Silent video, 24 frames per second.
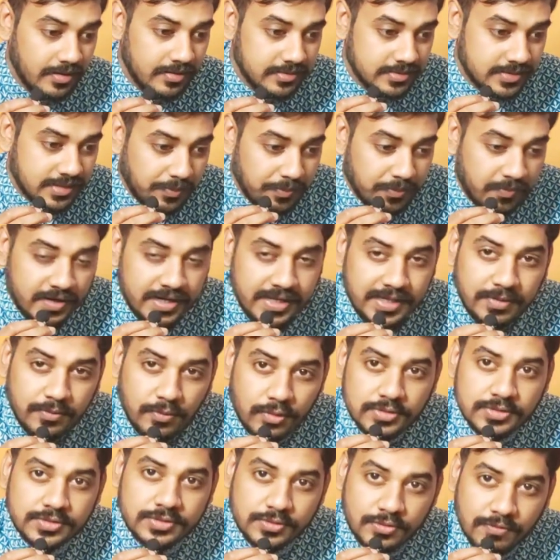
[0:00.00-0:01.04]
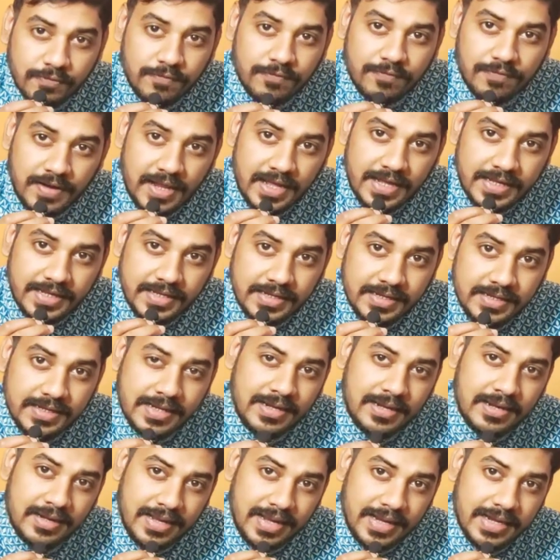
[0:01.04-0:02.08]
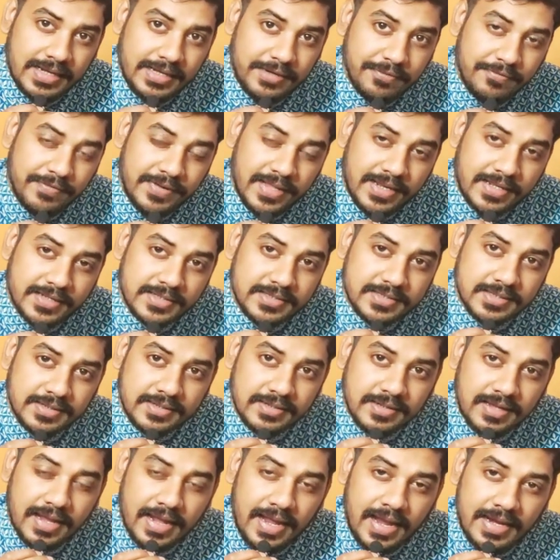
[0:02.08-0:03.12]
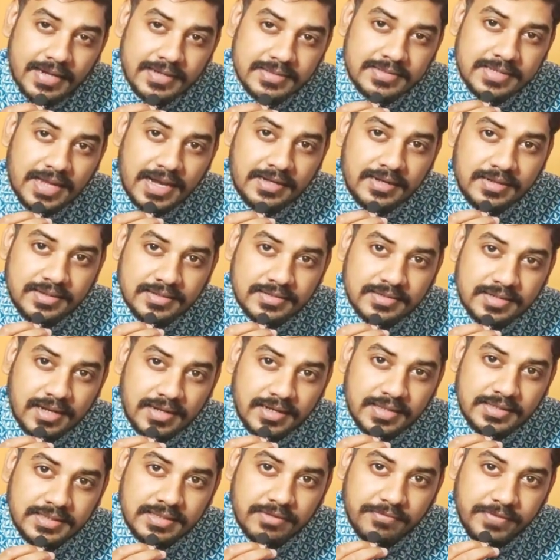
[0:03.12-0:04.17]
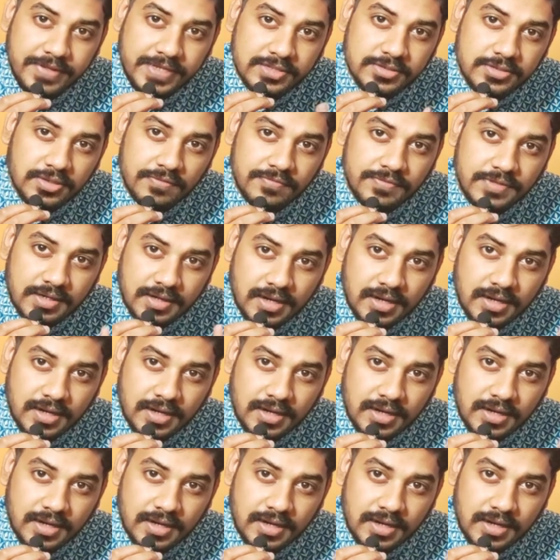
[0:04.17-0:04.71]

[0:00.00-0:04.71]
somebody wants to fly in a negative direction and Saturn is cutting the wings of